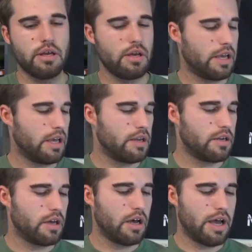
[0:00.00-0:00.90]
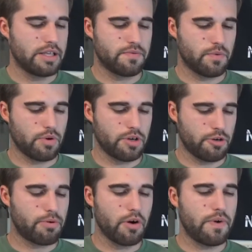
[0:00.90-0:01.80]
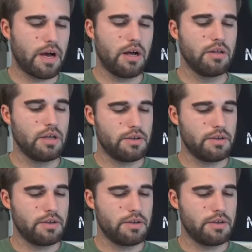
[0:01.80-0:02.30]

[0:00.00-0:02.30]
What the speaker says: And as for your profile,